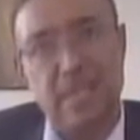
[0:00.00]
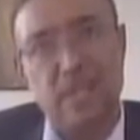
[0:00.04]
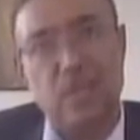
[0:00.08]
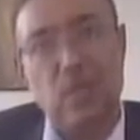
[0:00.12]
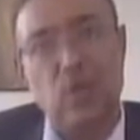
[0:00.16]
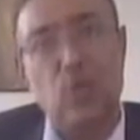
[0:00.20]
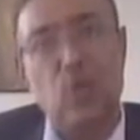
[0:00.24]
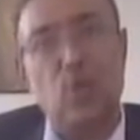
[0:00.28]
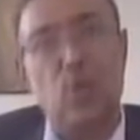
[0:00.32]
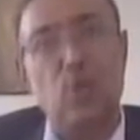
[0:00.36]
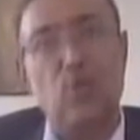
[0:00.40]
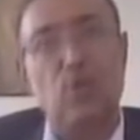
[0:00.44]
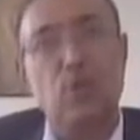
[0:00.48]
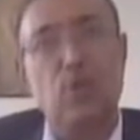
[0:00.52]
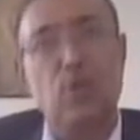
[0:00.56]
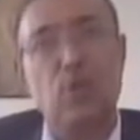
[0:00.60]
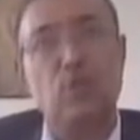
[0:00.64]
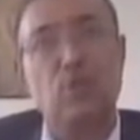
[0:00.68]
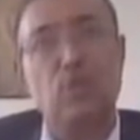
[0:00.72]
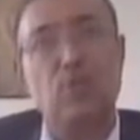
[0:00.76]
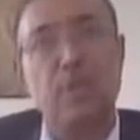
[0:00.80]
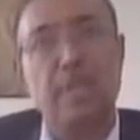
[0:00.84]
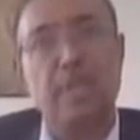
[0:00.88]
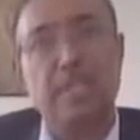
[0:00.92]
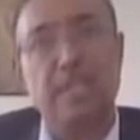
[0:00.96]
On
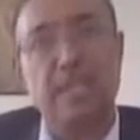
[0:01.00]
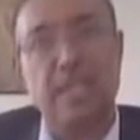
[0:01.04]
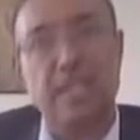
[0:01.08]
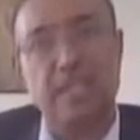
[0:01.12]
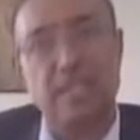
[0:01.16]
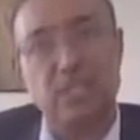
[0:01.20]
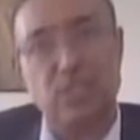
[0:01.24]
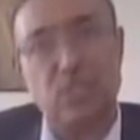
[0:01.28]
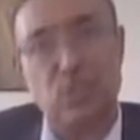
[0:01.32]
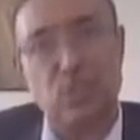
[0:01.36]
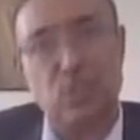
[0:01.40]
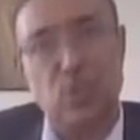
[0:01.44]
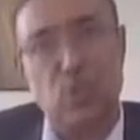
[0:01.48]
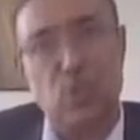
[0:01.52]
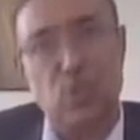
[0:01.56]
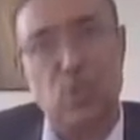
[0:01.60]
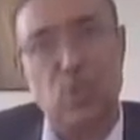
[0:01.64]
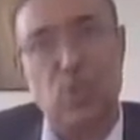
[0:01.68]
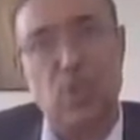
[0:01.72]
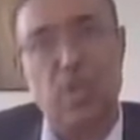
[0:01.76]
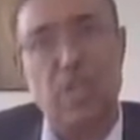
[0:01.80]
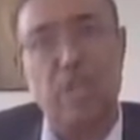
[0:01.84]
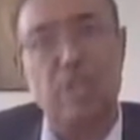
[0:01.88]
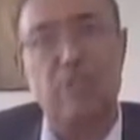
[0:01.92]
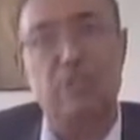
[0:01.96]
volume-wise also,
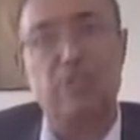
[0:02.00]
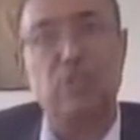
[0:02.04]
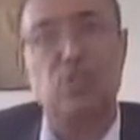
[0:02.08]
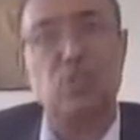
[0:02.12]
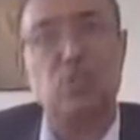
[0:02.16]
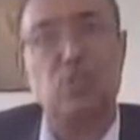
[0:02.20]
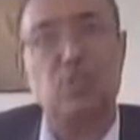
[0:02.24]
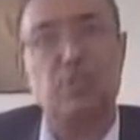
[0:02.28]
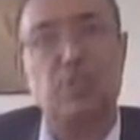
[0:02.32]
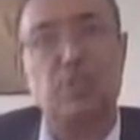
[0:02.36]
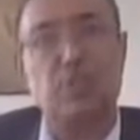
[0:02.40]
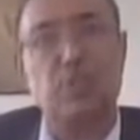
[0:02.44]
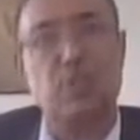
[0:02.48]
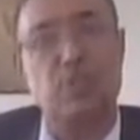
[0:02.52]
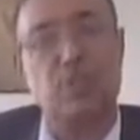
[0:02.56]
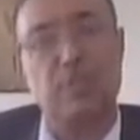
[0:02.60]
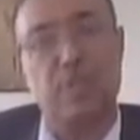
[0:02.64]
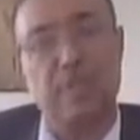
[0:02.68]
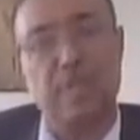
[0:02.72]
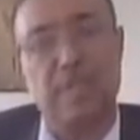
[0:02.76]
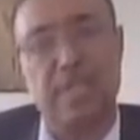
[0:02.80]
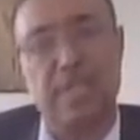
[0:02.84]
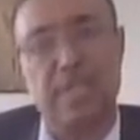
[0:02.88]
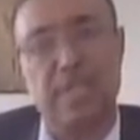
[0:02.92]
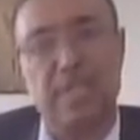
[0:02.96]
we should be doing
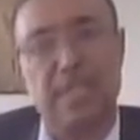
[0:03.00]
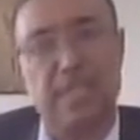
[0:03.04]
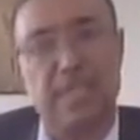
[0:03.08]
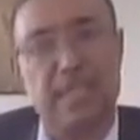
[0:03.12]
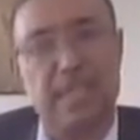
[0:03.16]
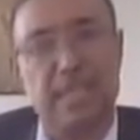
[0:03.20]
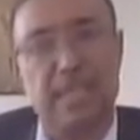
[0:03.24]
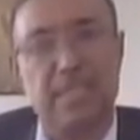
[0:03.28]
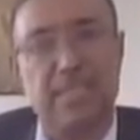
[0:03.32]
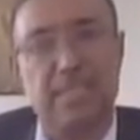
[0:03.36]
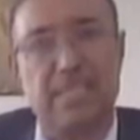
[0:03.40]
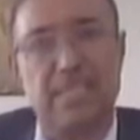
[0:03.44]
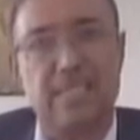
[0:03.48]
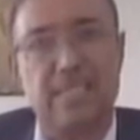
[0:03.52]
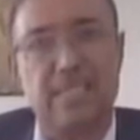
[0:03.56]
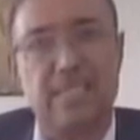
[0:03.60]
better than the last year.